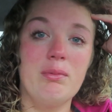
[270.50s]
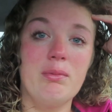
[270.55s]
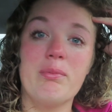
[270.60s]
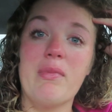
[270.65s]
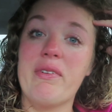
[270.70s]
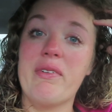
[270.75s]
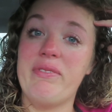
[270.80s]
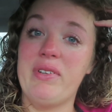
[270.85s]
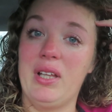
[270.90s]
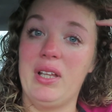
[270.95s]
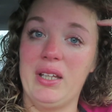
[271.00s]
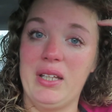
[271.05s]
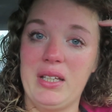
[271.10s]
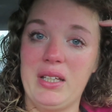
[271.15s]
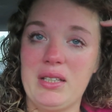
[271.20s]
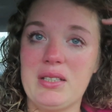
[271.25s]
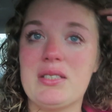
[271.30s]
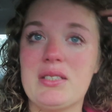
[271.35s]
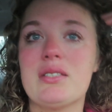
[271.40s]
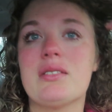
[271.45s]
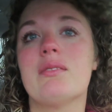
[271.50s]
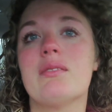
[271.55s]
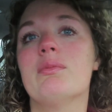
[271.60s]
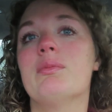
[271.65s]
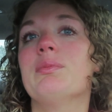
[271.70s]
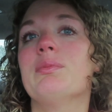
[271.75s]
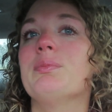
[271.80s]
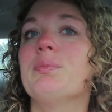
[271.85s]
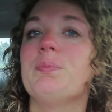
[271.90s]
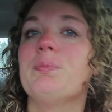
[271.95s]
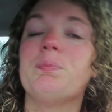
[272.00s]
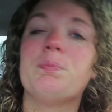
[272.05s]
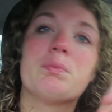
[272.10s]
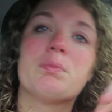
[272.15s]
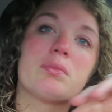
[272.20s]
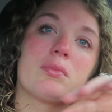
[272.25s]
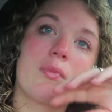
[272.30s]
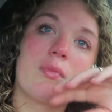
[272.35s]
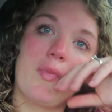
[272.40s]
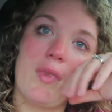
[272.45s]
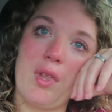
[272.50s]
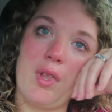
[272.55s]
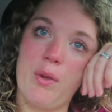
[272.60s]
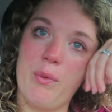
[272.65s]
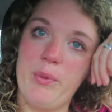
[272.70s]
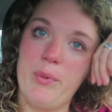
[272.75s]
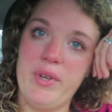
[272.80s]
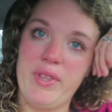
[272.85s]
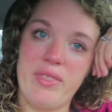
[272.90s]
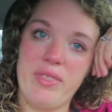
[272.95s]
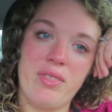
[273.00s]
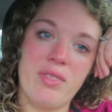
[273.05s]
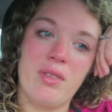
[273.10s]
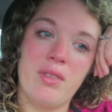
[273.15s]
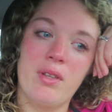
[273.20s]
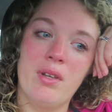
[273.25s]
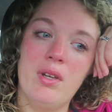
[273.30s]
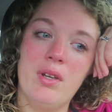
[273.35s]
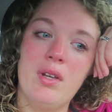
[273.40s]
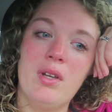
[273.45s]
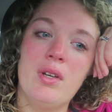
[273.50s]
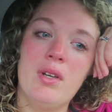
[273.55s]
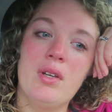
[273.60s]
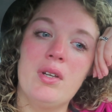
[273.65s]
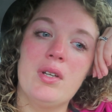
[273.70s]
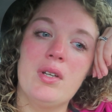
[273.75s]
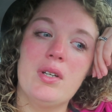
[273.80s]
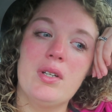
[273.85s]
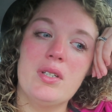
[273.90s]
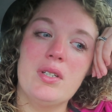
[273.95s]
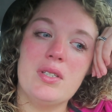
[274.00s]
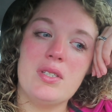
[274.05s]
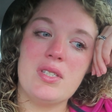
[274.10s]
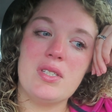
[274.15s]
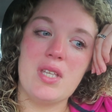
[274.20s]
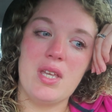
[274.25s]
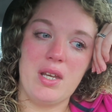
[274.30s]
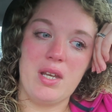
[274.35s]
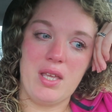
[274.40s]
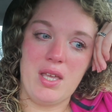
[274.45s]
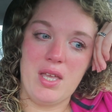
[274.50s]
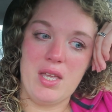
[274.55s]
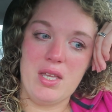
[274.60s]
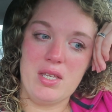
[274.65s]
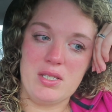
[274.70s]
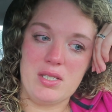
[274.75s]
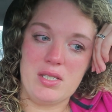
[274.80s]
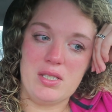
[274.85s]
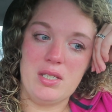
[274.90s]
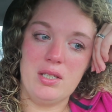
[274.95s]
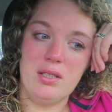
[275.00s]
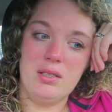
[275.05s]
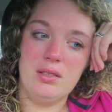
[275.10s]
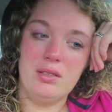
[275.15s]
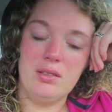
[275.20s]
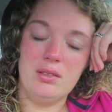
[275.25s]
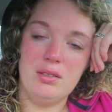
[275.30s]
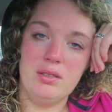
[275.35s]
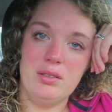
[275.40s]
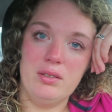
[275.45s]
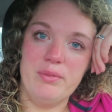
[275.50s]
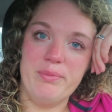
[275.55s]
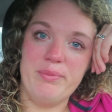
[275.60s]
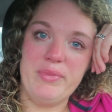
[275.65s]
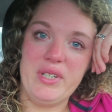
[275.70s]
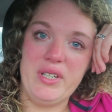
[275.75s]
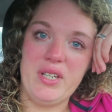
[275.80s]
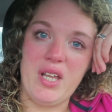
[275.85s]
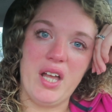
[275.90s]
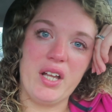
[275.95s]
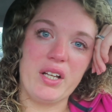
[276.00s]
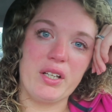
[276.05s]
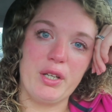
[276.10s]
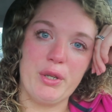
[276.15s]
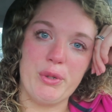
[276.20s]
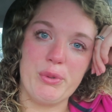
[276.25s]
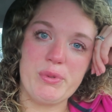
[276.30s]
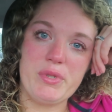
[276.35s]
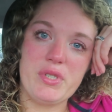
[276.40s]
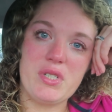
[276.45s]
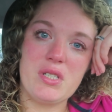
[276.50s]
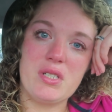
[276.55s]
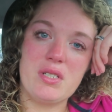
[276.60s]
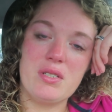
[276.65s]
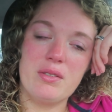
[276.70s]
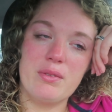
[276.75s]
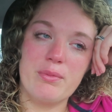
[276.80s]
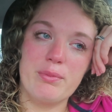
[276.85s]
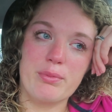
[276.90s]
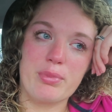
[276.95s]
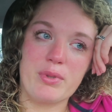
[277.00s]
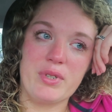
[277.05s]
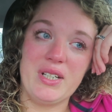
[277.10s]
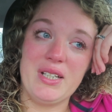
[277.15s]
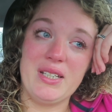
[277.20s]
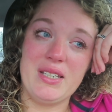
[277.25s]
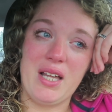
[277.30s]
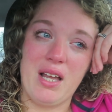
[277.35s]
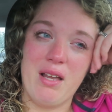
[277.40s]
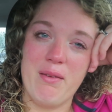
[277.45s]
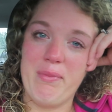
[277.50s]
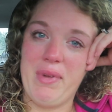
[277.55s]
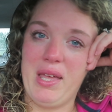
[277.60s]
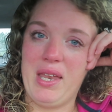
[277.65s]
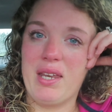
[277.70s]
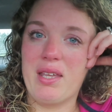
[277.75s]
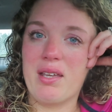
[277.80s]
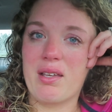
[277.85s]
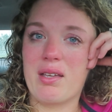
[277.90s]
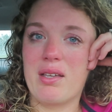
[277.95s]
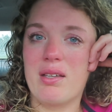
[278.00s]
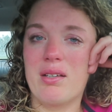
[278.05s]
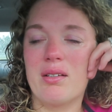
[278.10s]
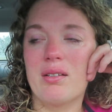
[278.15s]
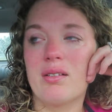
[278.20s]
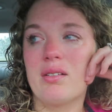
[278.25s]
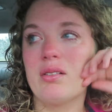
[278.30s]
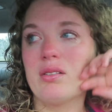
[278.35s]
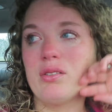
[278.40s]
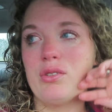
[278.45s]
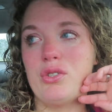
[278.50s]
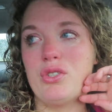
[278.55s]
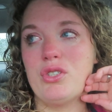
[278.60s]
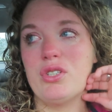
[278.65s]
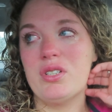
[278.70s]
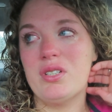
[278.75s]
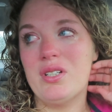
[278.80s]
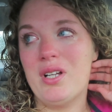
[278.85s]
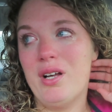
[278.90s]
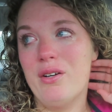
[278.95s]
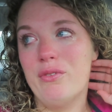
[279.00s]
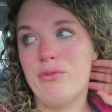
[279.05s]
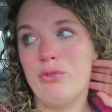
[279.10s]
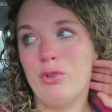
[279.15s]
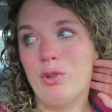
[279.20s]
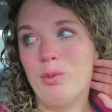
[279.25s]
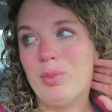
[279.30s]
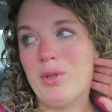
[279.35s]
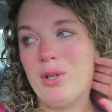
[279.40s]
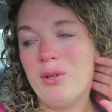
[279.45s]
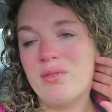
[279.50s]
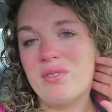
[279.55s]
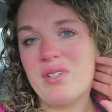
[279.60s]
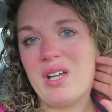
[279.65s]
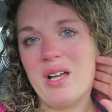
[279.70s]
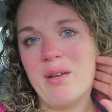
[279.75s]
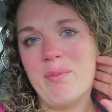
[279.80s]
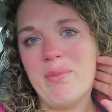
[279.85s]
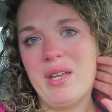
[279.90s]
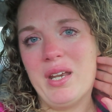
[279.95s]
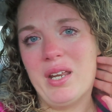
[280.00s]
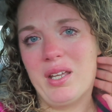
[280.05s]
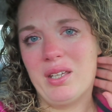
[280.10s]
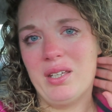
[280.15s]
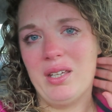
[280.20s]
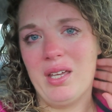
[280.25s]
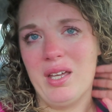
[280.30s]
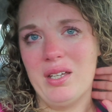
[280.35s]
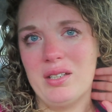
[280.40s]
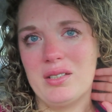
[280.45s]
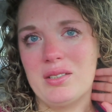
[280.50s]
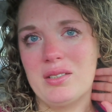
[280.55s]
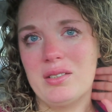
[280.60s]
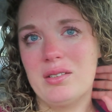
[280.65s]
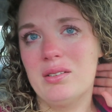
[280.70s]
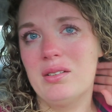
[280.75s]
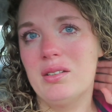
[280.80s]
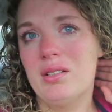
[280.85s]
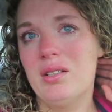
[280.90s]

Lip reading: my feelings with Cindy has been diagnosed pre-diabetic. So she's not full-blown diabetic yet.